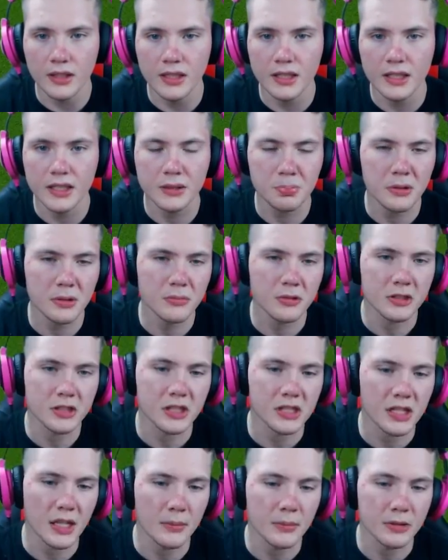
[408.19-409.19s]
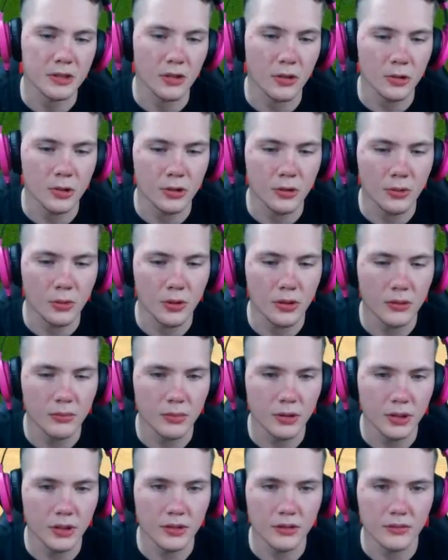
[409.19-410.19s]
It's pretty much the same as the earth
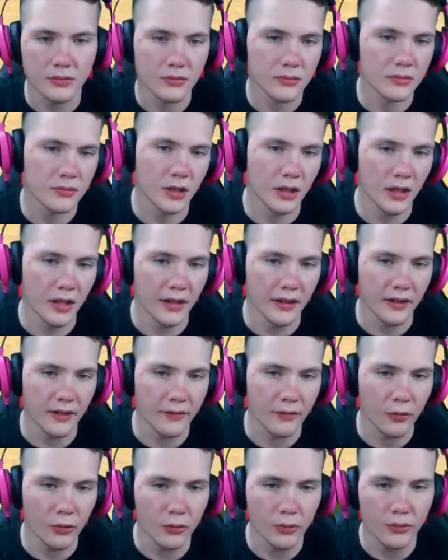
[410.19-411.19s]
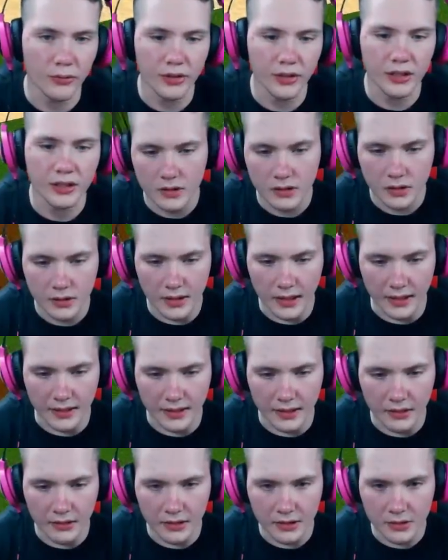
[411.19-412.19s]
one, but the lightning form of it. All right,
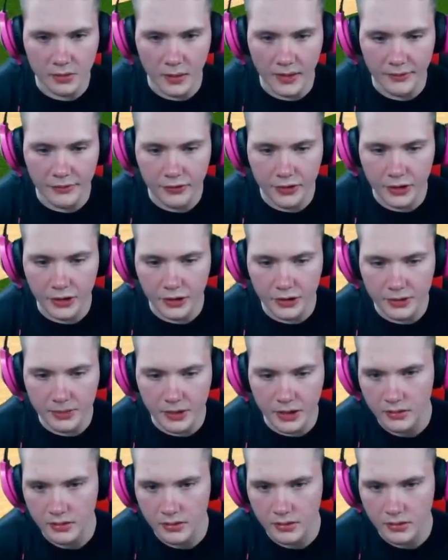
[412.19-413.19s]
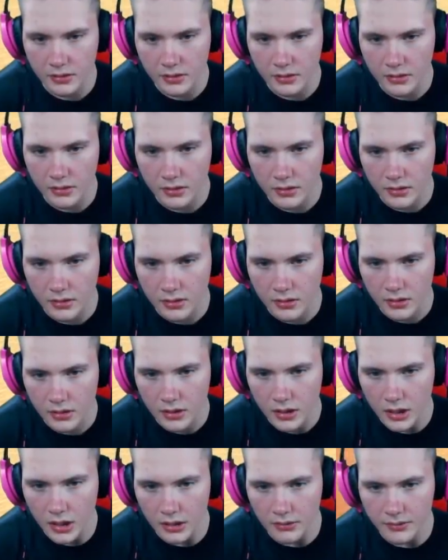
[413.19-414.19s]
now let's wait for the ultimate.
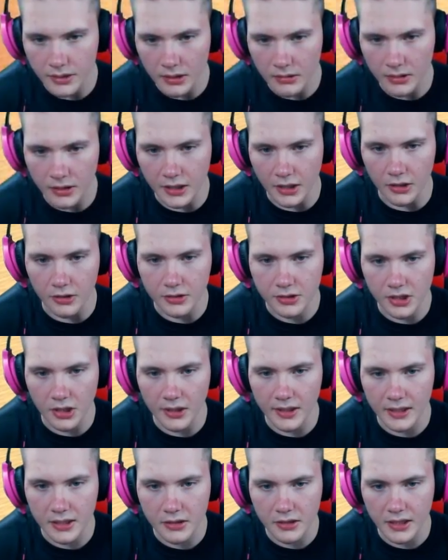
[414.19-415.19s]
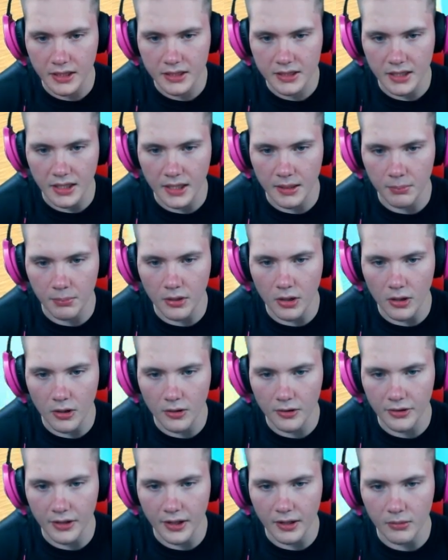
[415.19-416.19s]
Oh, there we go. So it creates a
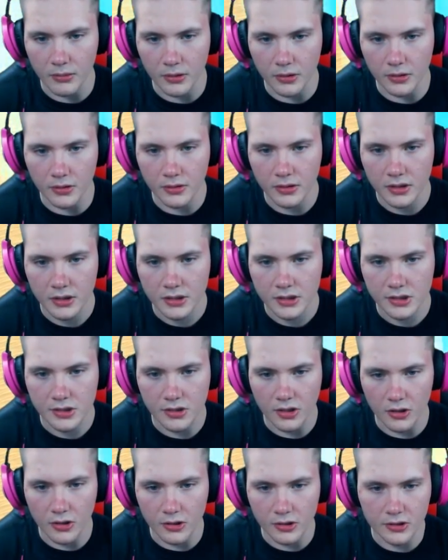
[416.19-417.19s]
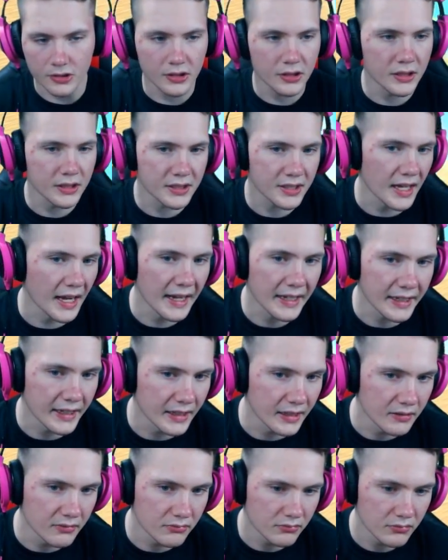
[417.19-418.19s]
ball that will start
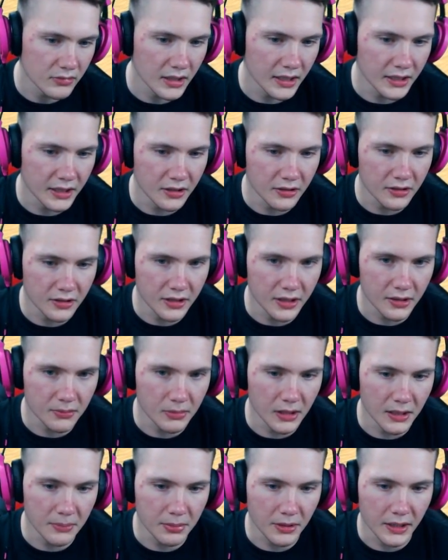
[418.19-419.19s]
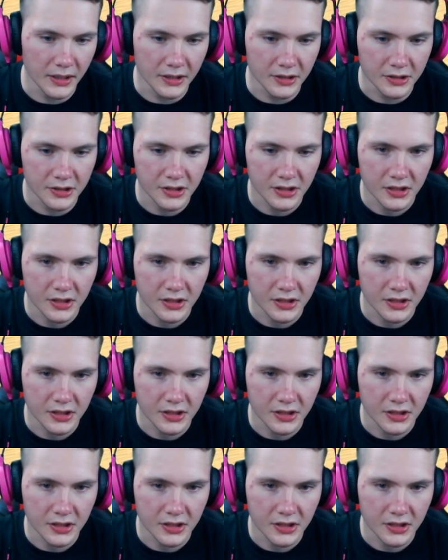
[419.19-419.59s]
attacking any nearby players.